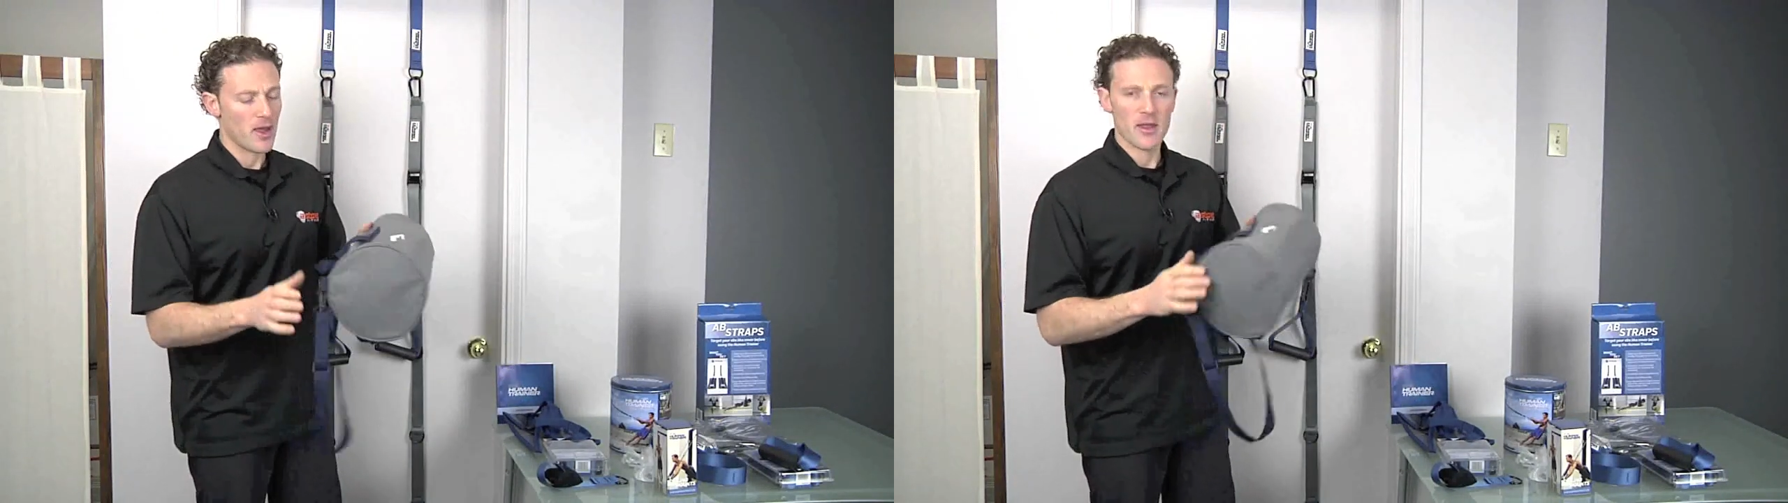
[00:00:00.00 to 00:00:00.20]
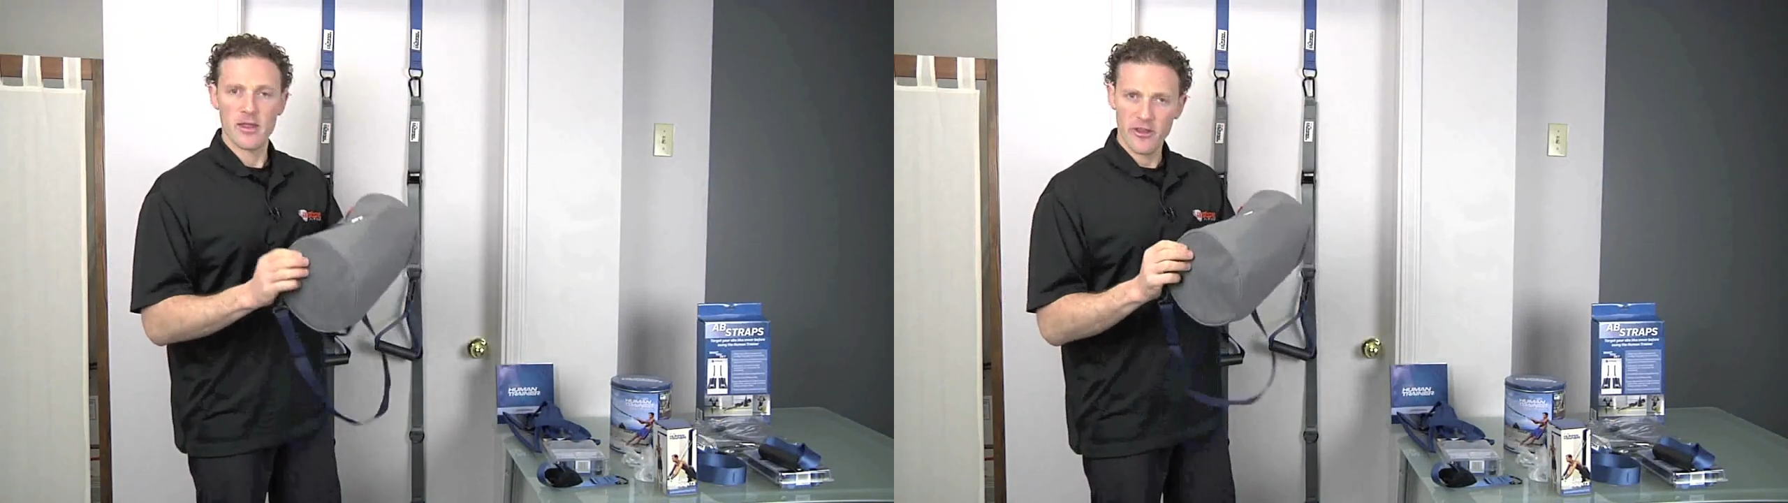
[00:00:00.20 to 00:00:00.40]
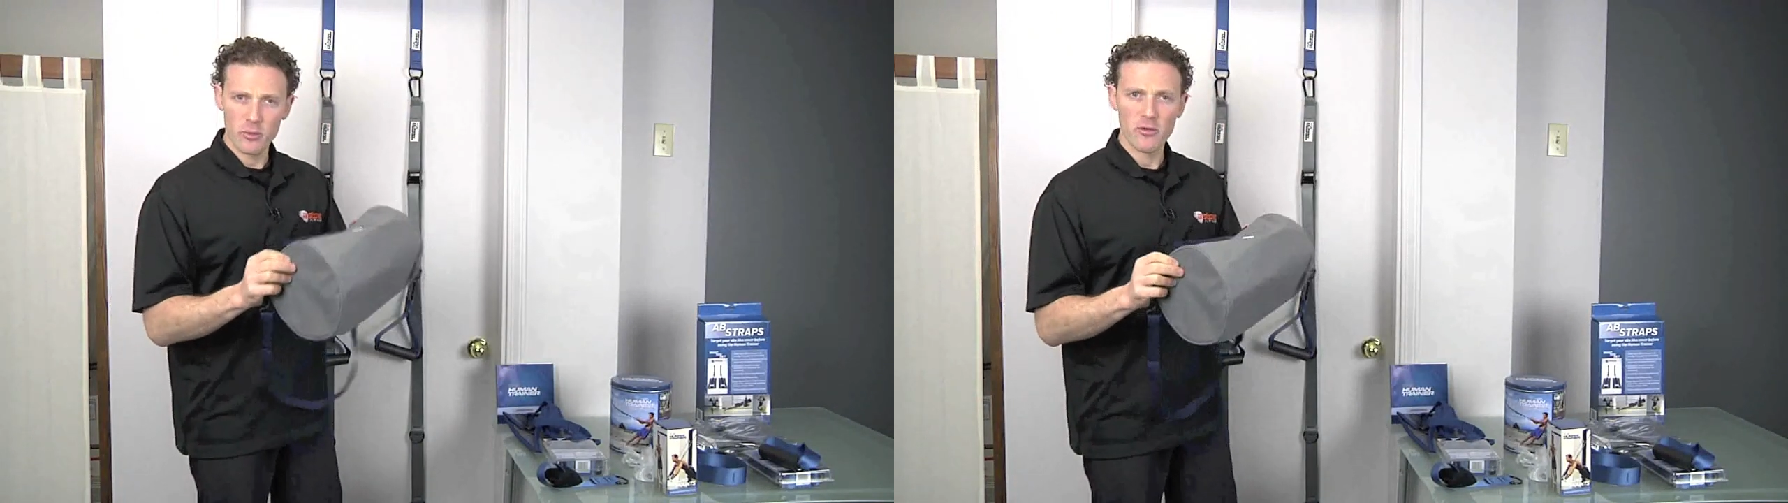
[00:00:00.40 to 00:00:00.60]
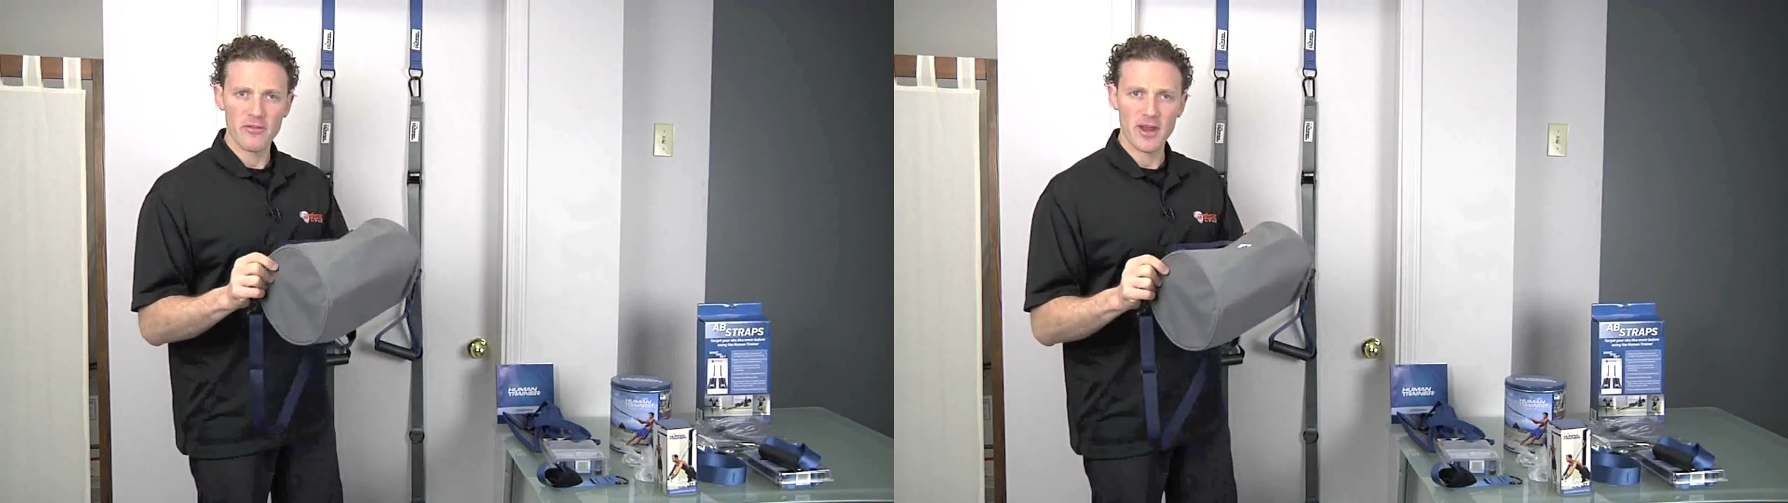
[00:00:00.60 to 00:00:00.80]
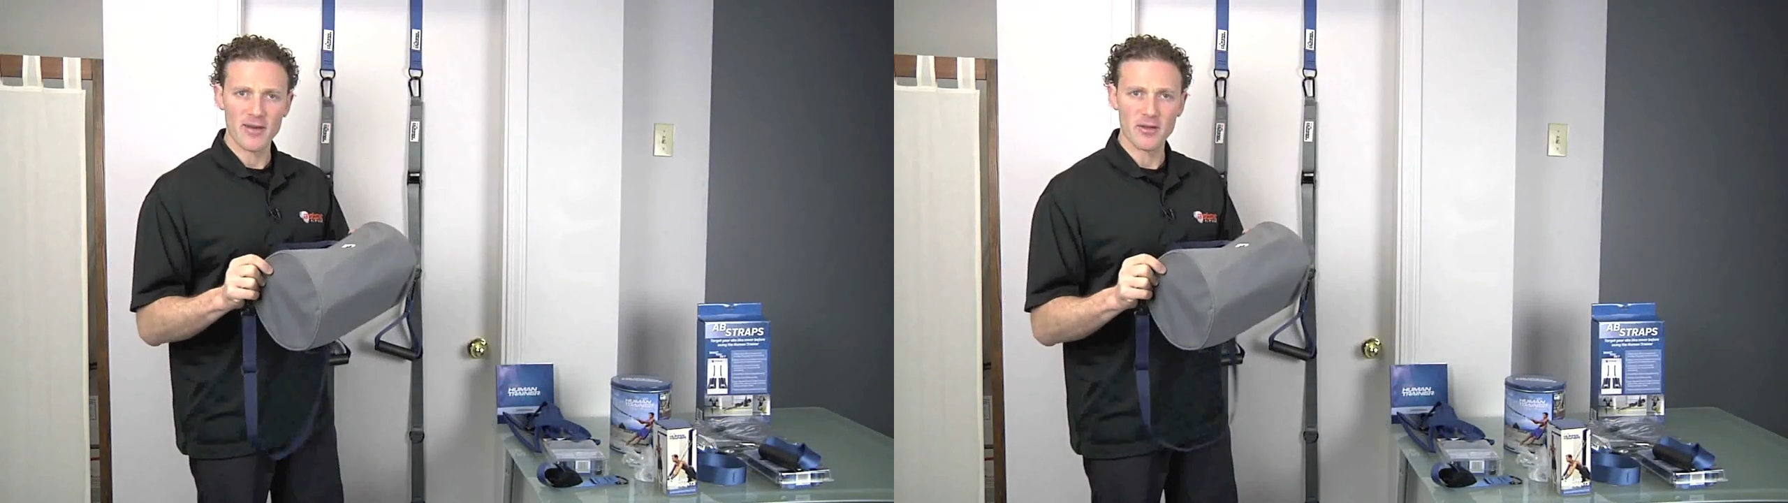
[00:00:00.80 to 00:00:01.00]
This will
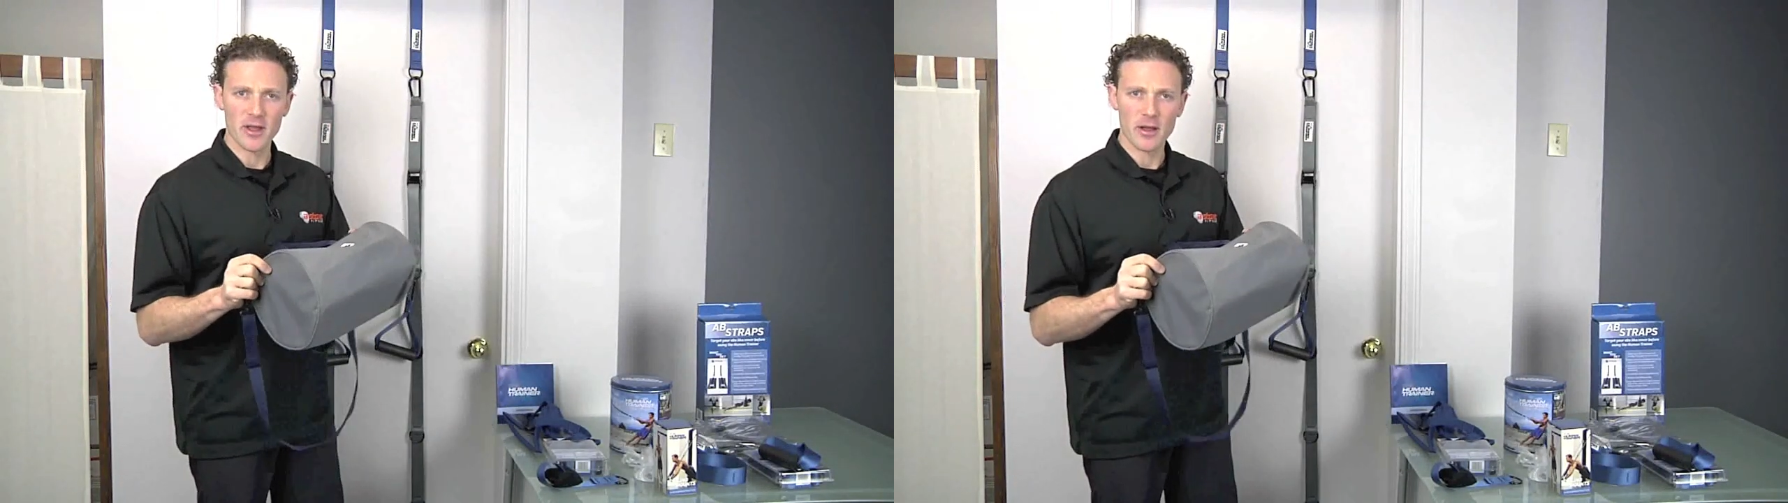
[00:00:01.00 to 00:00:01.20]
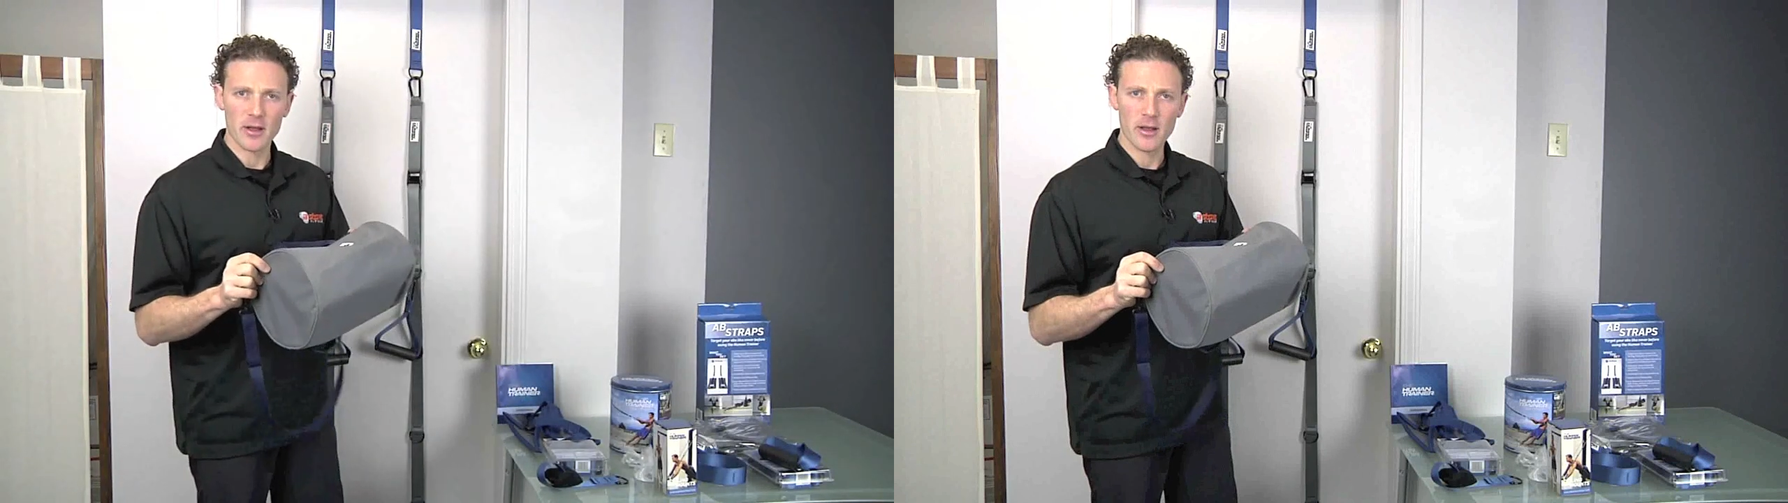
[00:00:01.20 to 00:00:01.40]
fit everything.